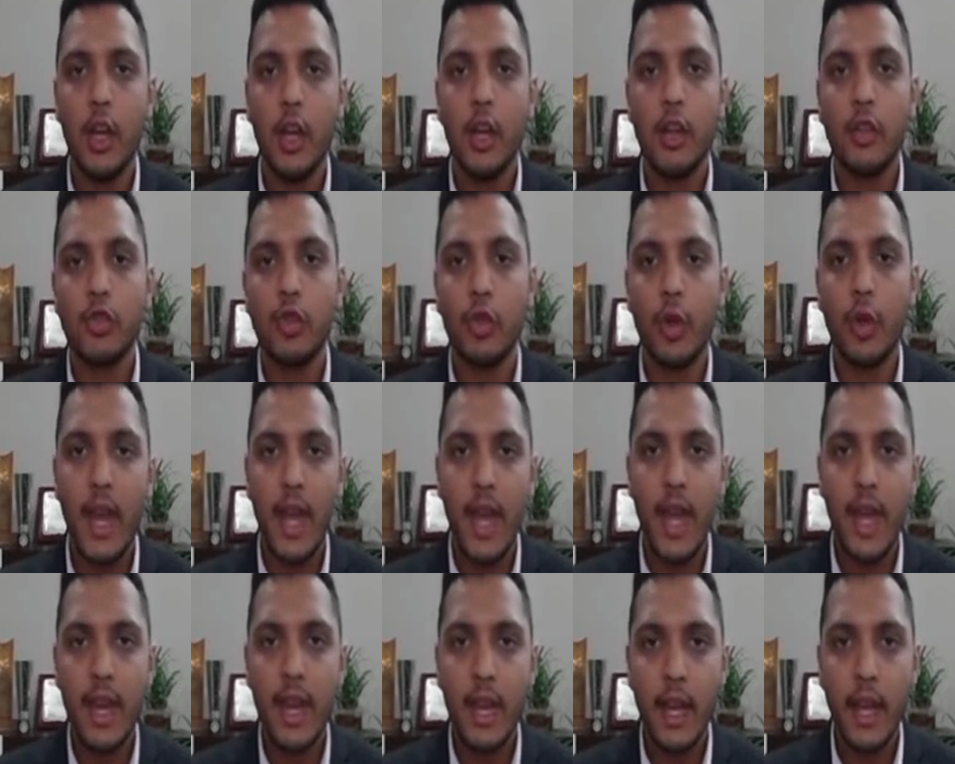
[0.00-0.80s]
So
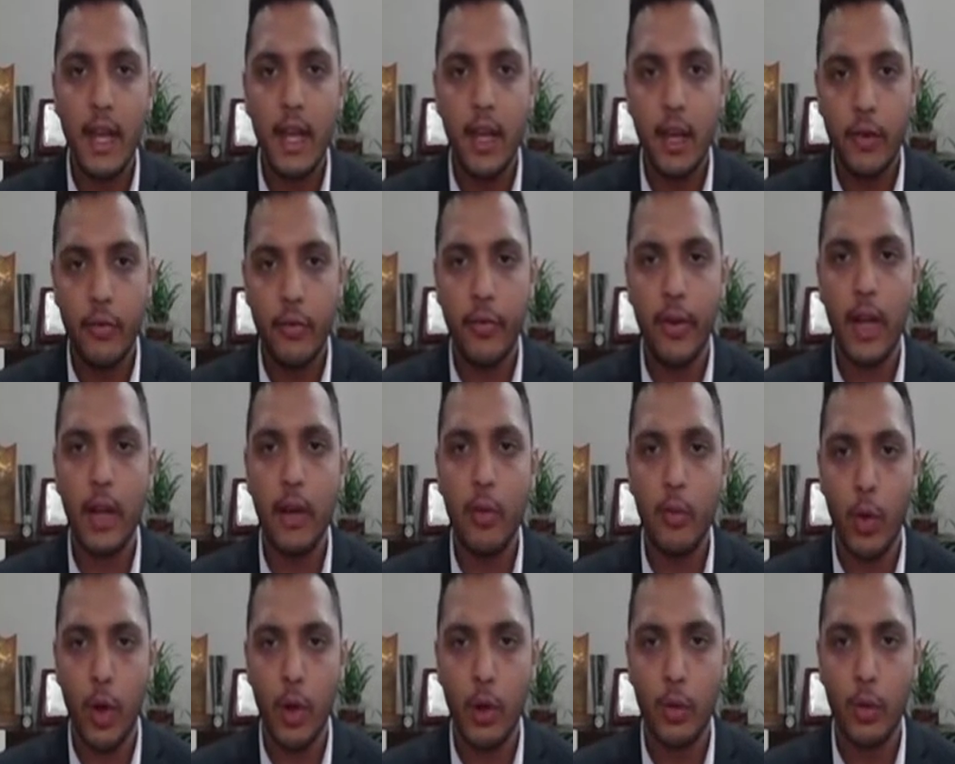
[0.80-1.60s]
N95,
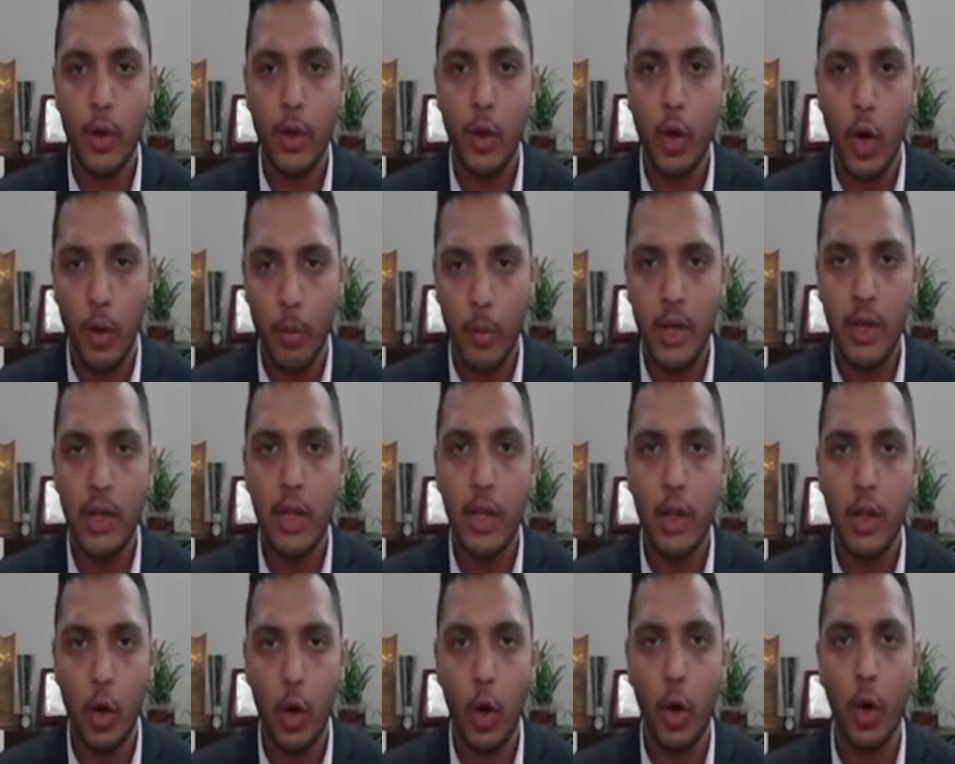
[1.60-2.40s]
what we
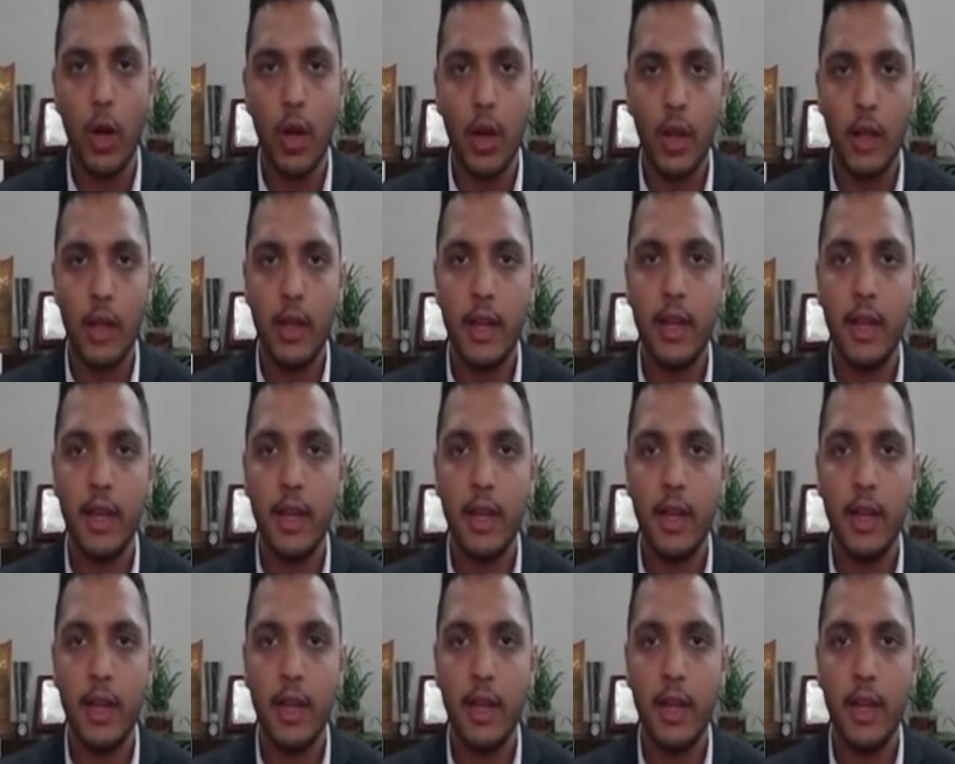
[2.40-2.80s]
commonly call,